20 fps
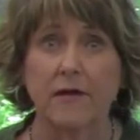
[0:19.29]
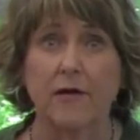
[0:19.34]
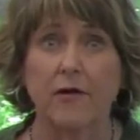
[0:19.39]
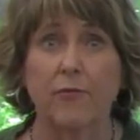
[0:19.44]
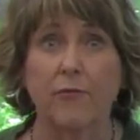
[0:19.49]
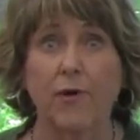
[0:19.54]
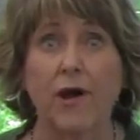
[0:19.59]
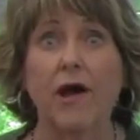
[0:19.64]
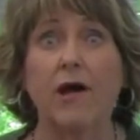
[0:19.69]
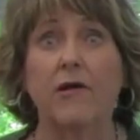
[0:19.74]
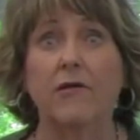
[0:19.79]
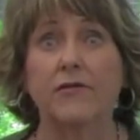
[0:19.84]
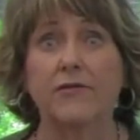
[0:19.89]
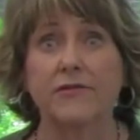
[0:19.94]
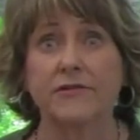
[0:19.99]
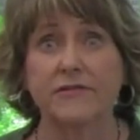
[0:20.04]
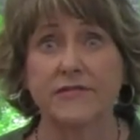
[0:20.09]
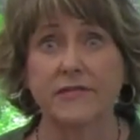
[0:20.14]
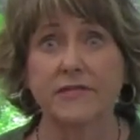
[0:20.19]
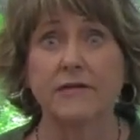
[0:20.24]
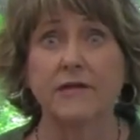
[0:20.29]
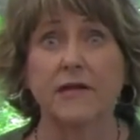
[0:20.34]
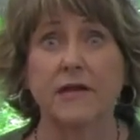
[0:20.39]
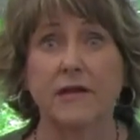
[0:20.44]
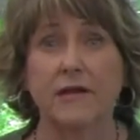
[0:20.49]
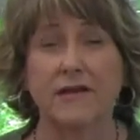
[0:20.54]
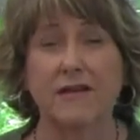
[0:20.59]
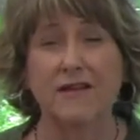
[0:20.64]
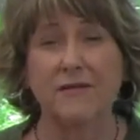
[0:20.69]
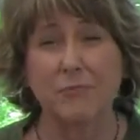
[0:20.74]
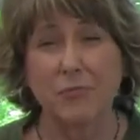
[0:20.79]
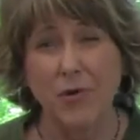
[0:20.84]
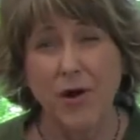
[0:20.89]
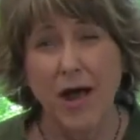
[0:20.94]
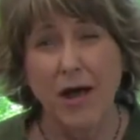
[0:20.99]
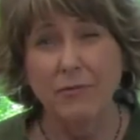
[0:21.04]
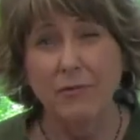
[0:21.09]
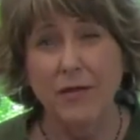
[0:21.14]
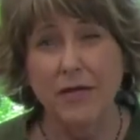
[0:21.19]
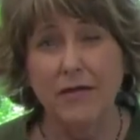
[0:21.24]
Well, there's
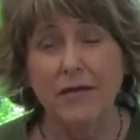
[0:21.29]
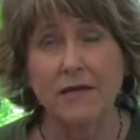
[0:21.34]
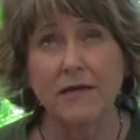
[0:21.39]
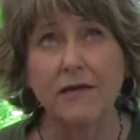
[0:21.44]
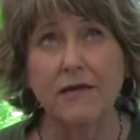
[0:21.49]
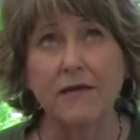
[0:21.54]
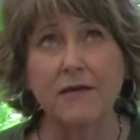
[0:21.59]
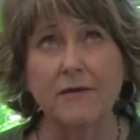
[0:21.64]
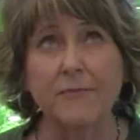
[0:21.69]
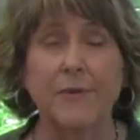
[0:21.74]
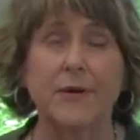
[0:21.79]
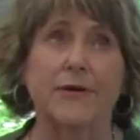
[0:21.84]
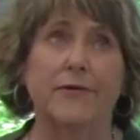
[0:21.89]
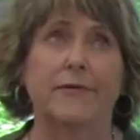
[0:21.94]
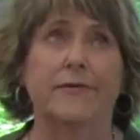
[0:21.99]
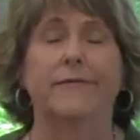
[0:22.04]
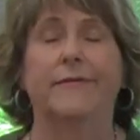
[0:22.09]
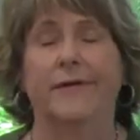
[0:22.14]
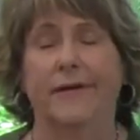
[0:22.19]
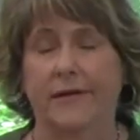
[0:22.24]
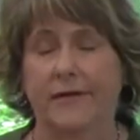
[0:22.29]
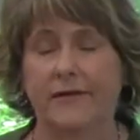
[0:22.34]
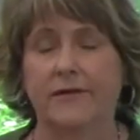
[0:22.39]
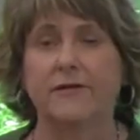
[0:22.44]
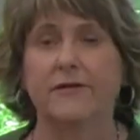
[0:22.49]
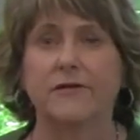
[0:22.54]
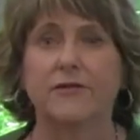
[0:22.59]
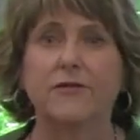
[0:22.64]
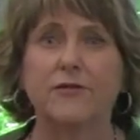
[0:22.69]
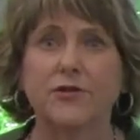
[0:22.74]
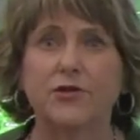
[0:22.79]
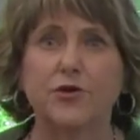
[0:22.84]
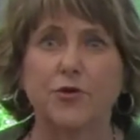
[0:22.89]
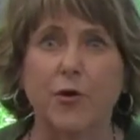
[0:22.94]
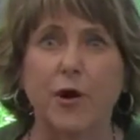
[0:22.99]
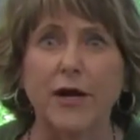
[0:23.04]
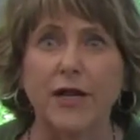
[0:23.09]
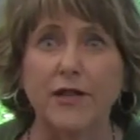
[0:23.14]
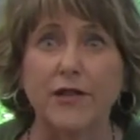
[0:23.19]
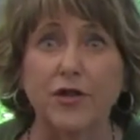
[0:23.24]
probably about
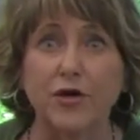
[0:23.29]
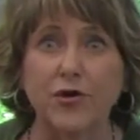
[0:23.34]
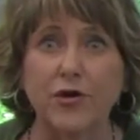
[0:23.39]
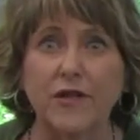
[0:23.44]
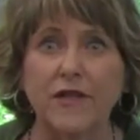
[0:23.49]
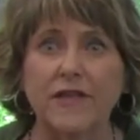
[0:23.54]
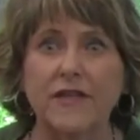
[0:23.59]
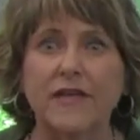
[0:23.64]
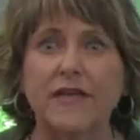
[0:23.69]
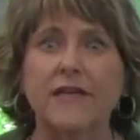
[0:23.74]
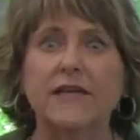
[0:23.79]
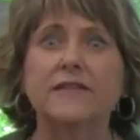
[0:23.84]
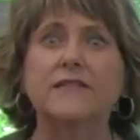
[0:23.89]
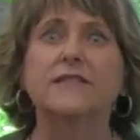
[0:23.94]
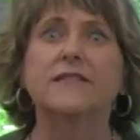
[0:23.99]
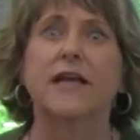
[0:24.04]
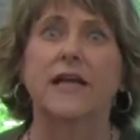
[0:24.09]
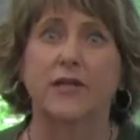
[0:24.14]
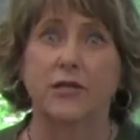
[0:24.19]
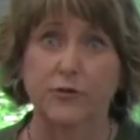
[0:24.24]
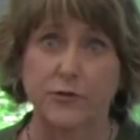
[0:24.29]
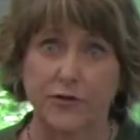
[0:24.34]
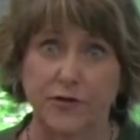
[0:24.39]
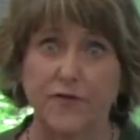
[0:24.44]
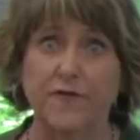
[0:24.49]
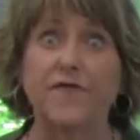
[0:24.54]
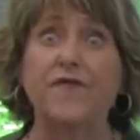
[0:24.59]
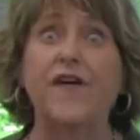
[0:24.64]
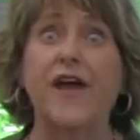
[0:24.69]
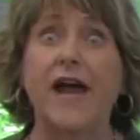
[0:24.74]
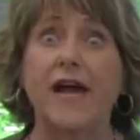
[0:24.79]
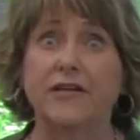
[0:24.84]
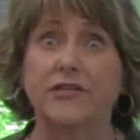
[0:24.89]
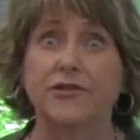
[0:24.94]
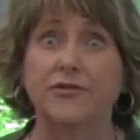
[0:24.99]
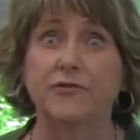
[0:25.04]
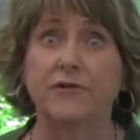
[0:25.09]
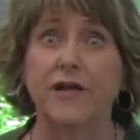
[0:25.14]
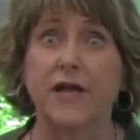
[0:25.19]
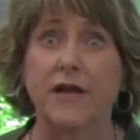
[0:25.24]
20, 30 things that you should
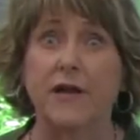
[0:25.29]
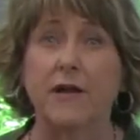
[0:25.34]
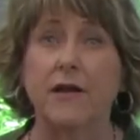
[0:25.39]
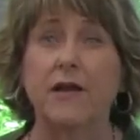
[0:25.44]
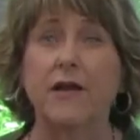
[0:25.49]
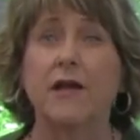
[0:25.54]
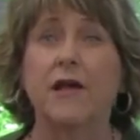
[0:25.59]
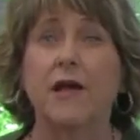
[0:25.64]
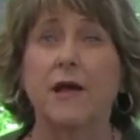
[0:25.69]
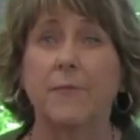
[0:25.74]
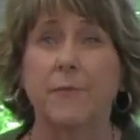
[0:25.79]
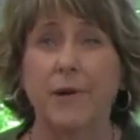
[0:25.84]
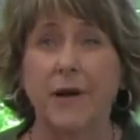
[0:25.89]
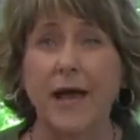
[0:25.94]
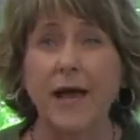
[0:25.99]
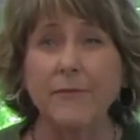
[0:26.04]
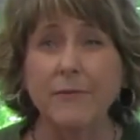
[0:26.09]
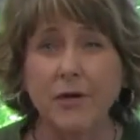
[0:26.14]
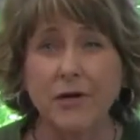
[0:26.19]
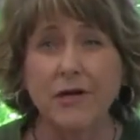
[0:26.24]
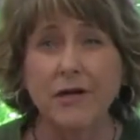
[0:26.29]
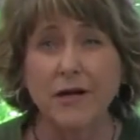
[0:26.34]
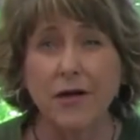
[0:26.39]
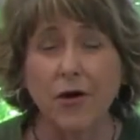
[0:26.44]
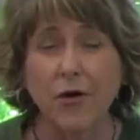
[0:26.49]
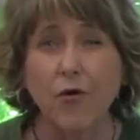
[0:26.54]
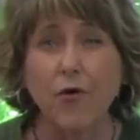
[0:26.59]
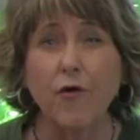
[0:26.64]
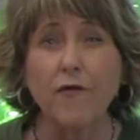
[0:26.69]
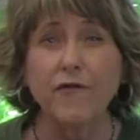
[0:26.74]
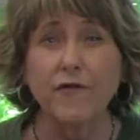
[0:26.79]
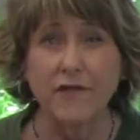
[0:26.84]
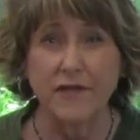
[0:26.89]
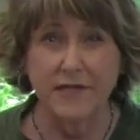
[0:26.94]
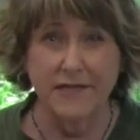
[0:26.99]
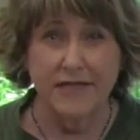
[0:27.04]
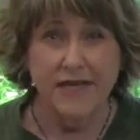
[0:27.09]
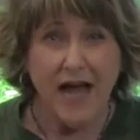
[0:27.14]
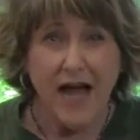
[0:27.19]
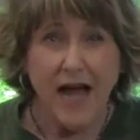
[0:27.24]
factor in. But I'm going to go over
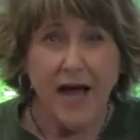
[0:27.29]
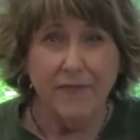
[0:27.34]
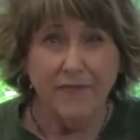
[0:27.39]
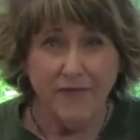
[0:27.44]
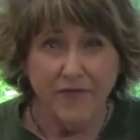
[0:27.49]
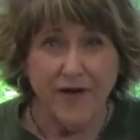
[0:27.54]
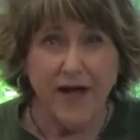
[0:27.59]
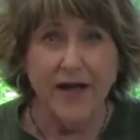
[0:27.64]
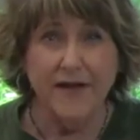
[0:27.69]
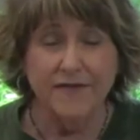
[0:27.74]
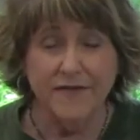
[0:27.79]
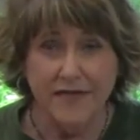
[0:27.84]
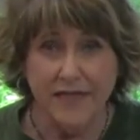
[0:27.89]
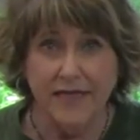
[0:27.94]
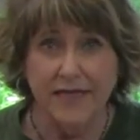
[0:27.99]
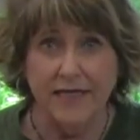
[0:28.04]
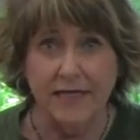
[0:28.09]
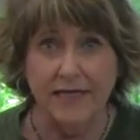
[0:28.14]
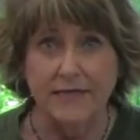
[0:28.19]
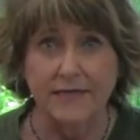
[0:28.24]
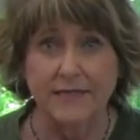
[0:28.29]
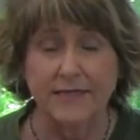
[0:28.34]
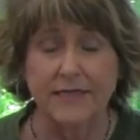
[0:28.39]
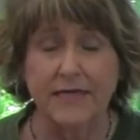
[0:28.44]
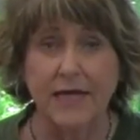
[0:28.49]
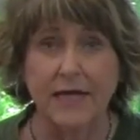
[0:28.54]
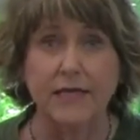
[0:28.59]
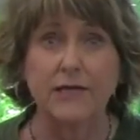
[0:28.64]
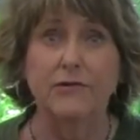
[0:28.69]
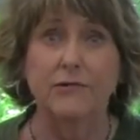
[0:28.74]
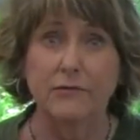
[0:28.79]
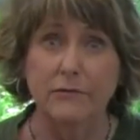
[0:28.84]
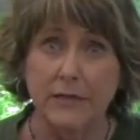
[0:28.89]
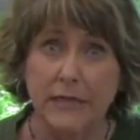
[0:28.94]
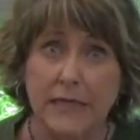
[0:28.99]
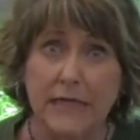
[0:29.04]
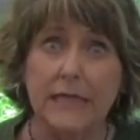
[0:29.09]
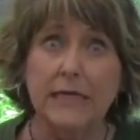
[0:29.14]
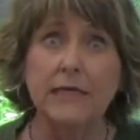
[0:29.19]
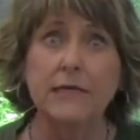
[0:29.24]
the top 5 things that you
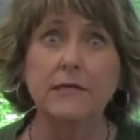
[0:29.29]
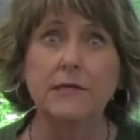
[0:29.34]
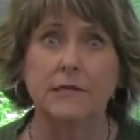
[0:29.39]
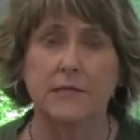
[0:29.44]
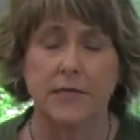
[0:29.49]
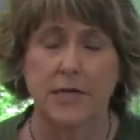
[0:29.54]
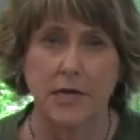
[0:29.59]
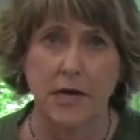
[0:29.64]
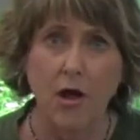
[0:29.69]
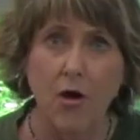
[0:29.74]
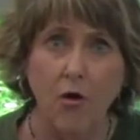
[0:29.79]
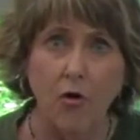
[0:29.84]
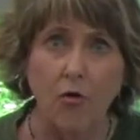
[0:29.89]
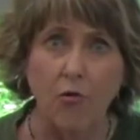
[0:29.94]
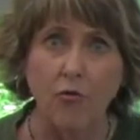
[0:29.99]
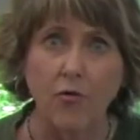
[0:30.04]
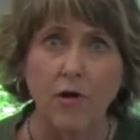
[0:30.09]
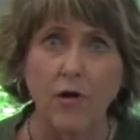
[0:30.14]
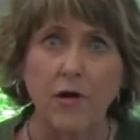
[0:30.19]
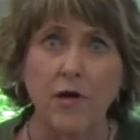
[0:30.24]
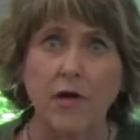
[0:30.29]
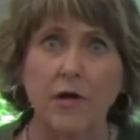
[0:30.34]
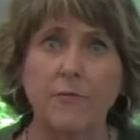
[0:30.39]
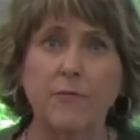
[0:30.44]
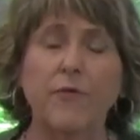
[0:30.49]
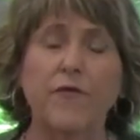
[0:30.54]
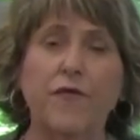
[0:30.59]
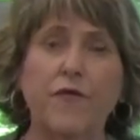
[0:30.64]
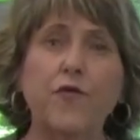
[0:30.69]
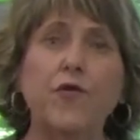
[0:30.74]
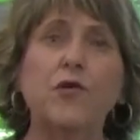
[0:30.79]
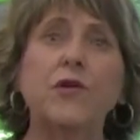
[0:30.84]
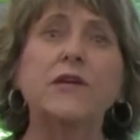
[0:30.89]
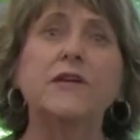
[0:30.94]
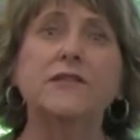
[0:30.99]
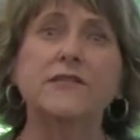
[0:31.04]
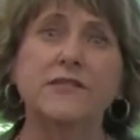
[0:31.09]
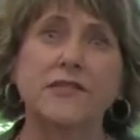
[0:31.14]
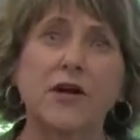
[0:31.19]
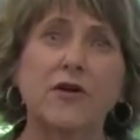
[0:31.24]
need to know before
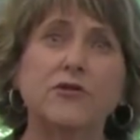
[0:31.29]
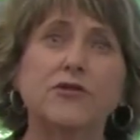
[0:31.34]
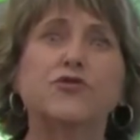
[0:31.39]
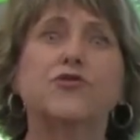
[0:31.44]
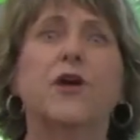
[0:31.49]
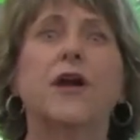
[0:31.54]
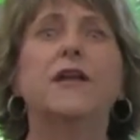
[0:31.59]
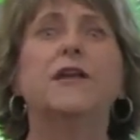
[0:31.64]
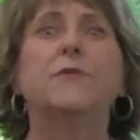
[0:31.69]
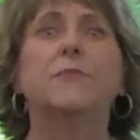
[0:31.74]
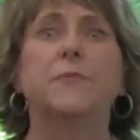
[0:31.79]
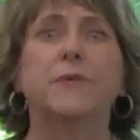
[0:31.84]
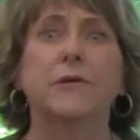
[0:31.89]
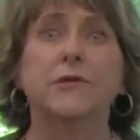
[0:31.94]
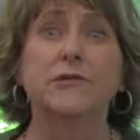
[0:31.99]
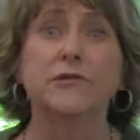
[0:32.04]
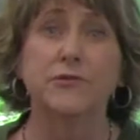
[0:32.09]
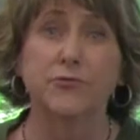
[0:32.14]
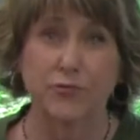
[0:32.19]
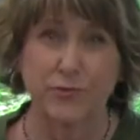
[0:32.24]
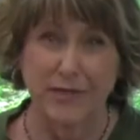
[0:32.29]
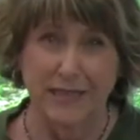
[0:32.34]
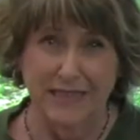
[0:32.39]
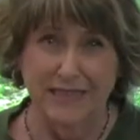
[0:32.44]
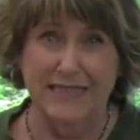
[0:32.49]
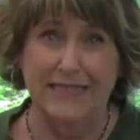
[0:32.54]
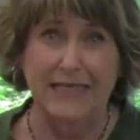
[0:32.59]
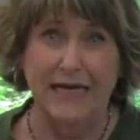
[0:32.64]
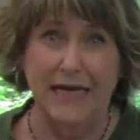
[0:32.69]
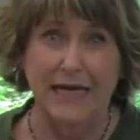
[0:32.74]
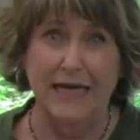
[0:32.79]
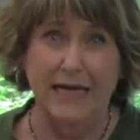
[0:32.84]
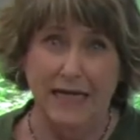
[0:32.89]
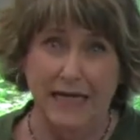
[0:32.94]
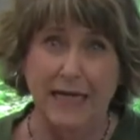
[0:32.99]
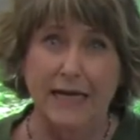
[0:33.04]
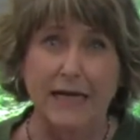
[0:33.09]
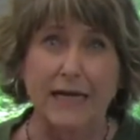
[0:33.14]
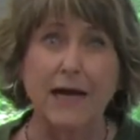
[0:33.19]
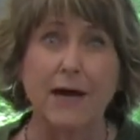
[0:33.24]
you start trying to build a real estate
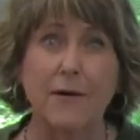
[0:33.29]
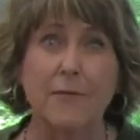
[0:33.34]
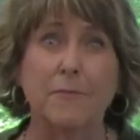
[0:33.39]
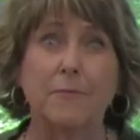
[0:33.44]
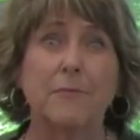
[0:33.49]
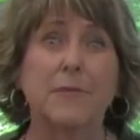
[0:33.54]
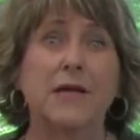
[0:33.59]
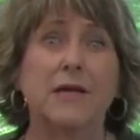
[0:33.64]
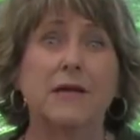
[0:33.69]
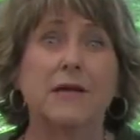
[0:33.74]
income